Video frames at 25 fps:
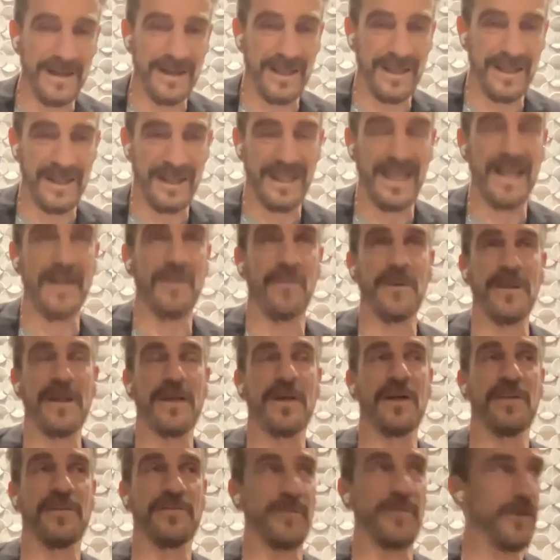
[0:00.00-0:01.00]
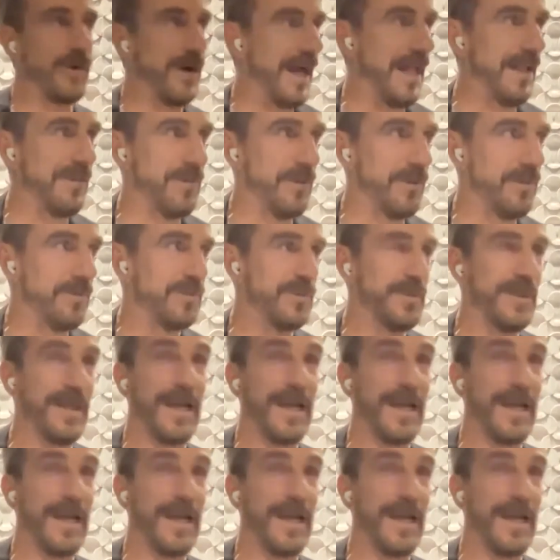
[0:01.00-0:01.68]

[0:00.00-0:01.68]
I, again, we cut four albums,